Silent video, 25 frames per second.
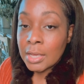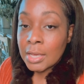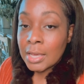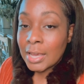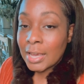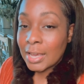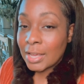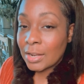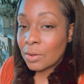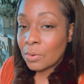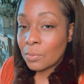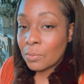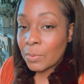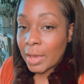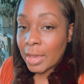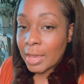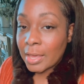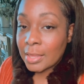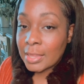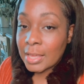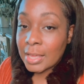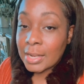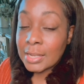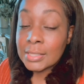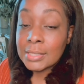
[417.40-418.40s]
in a way
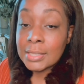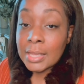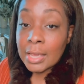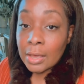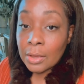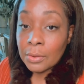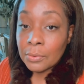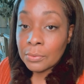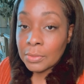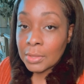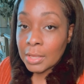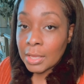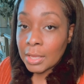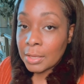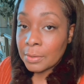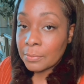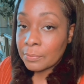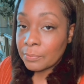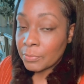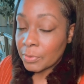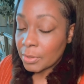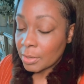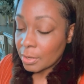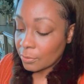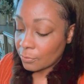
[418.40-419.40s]
that is healthy
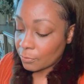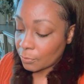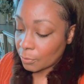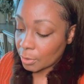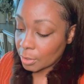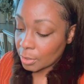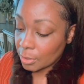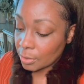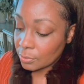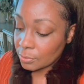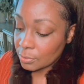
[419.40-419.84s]
for you